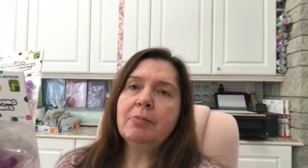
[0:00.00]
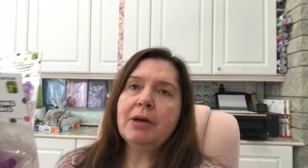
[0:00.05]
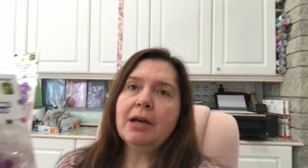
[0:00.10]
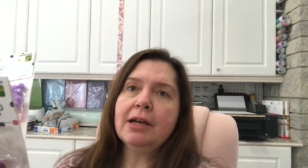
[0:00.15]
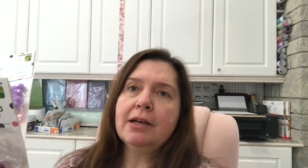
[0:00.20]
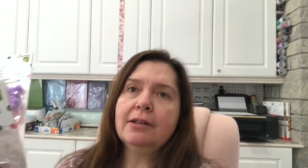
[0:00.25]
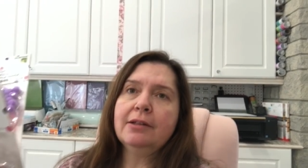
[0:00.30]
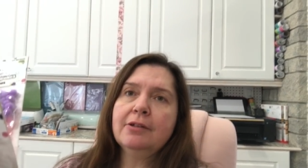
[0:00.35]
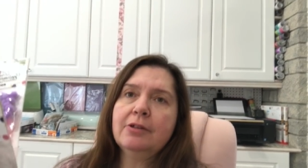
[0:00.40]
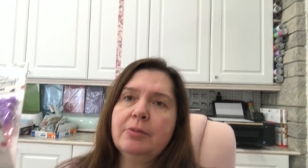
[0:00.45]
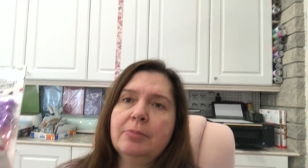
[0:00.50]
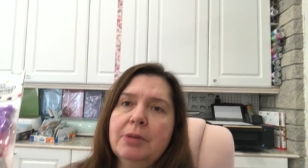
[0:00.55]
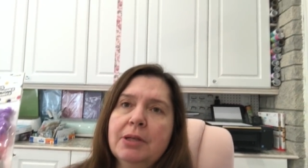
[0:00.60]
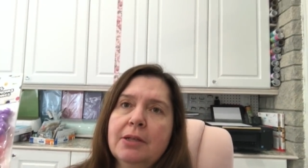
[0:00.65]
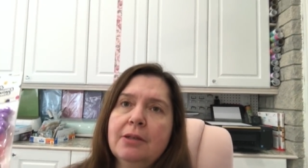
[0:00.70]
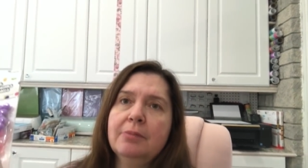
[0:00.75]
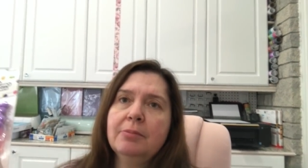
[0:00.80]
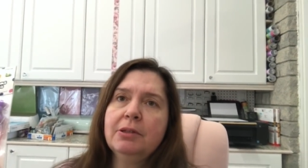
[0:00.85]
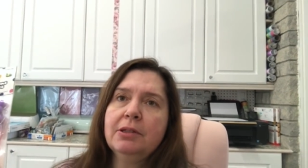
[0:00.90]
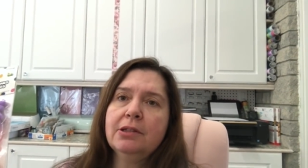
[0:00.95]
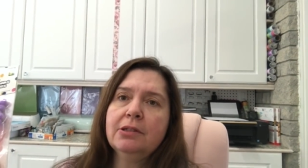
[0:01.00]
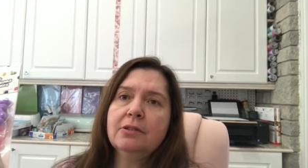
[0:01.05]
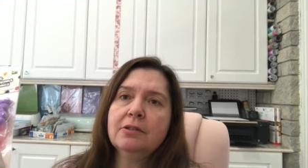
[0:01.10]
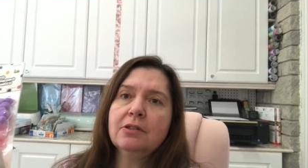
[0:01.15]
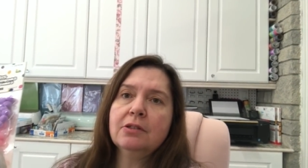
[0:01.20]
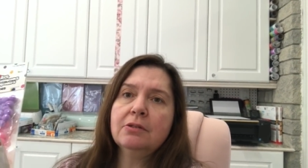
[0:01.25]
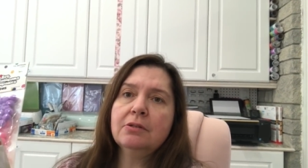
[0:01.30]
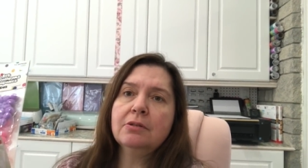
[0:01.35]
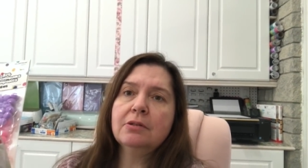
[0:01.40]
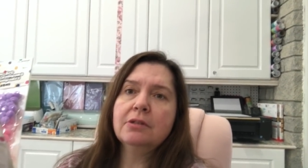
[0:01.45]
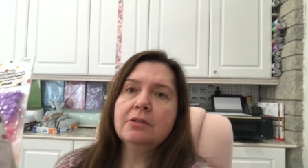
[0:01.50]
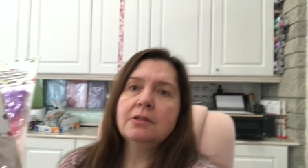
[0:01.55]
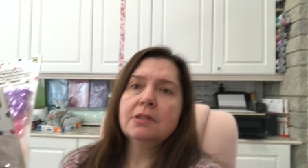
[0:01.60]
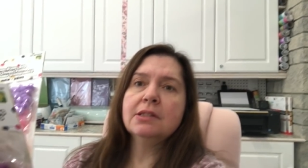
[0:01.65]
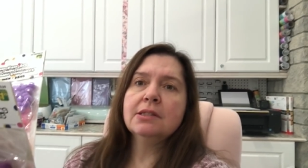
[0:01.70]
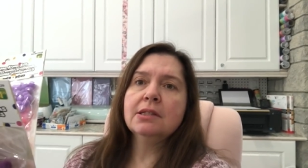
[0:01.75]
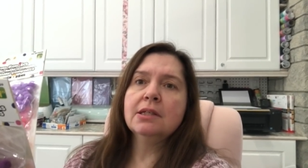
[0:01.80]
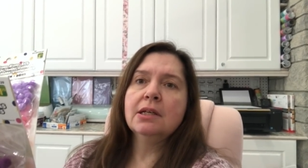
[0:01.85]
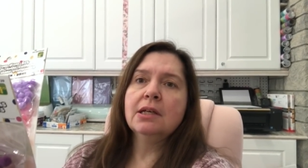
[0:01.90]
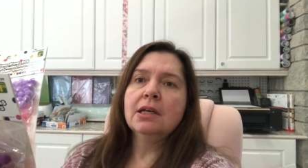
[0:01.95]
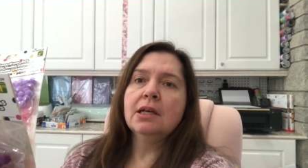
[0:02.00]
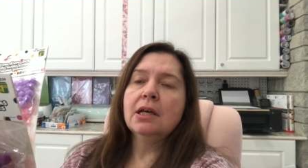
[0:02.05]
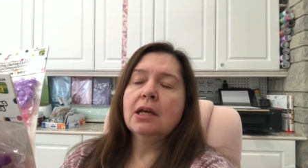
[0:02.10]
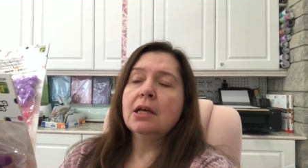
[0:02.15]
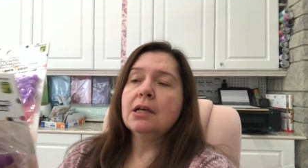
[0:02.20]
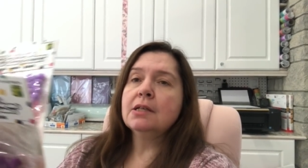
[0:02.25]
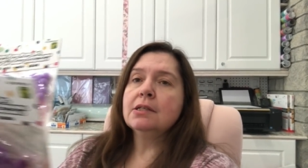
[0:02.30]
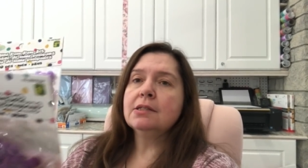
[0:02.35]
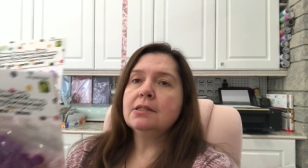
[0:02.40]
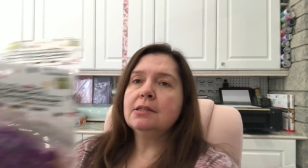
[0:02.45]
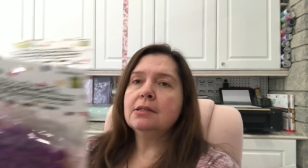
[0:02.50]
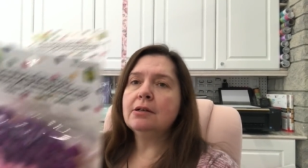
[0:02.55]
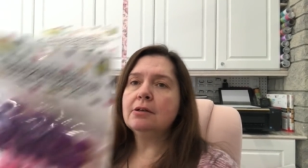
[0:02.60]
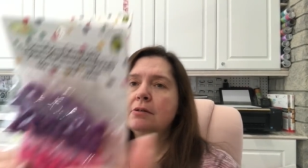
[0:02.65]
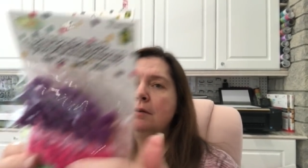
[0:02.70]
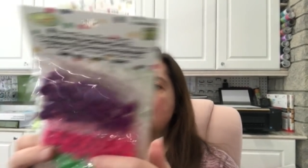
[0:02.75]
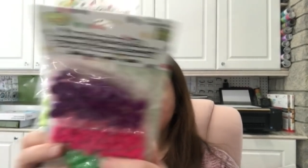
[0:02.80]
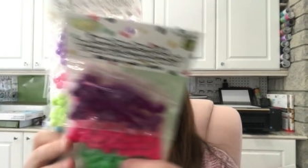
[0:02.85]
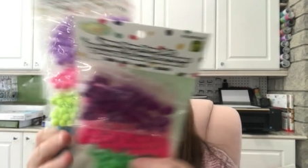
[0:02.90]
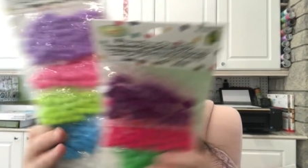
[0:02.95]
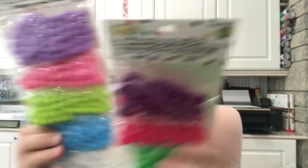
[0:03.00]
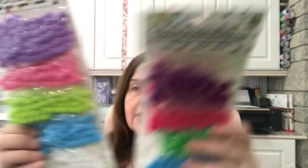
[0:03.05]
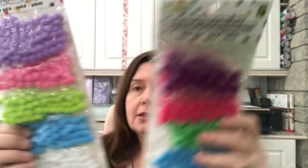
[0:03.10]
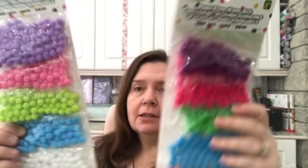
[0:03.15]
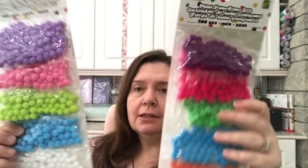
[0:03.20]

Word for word: back a little bit. I'm a little too close. So uh,